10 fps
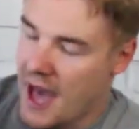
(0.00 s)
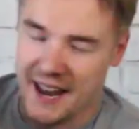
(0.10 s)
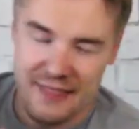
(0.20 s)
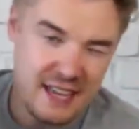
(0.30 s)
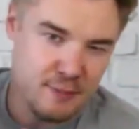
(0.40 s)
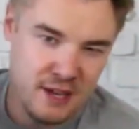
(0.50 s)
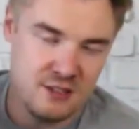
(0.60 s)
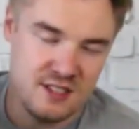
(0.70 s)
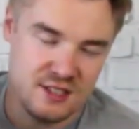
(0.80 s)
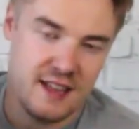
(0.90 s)
and I think it's
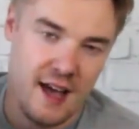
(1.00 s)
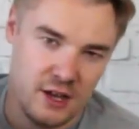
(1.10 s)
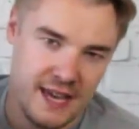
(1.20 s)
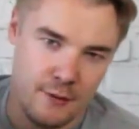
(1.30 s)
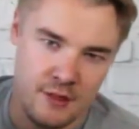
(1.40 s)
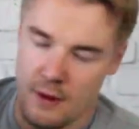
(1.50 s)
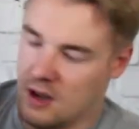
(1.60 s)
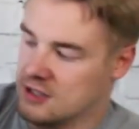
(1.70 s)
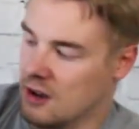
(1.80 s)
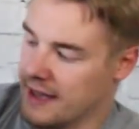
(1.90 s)
because of the style you get with the
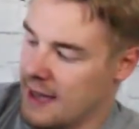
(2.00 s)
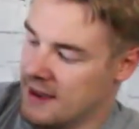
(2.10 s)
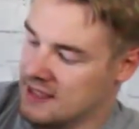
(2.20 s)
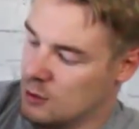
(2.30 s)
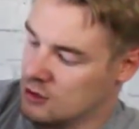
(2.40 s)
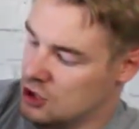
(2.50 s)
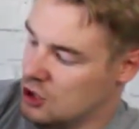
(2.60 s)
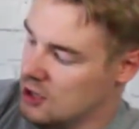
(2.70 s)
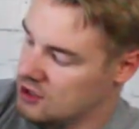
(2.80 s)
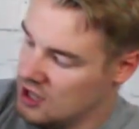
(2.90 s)
MARSOC M81
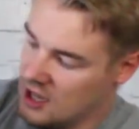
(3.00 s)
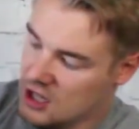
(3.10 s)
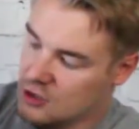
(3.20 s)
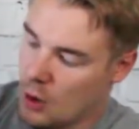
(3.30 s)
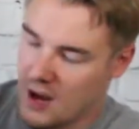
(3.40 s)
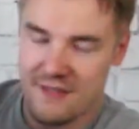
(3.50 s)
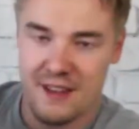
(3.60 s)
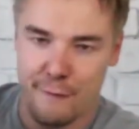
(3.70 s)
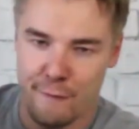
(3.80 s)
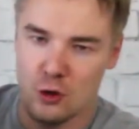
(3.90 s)
shirts, you don't have
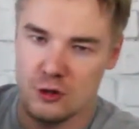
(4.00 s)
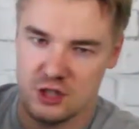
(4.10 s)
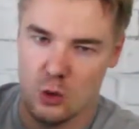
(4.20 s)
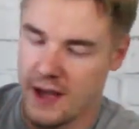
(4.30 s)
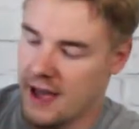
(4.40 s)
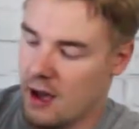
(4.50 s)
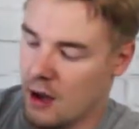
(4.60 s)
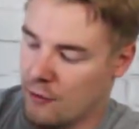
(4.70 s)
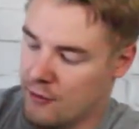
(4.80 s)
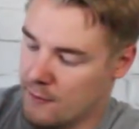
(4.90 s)
a full square
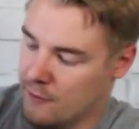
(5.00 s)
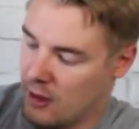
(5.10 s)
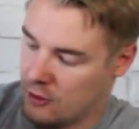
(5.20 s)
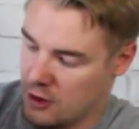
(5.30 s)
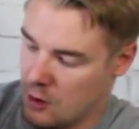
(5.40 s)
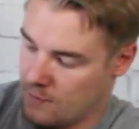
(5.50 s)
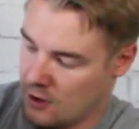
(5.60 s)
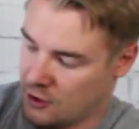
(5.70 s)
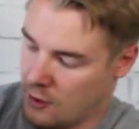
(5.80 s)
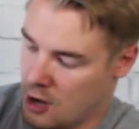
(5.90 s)
of Velcro
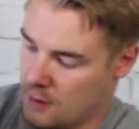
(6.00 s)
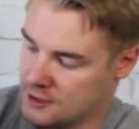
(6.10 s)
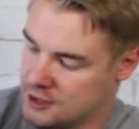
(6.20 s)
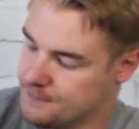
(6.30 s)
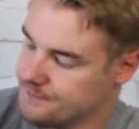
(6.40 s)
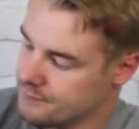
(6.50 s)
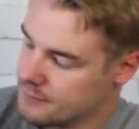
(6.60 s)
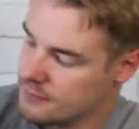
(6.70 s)
on your arms.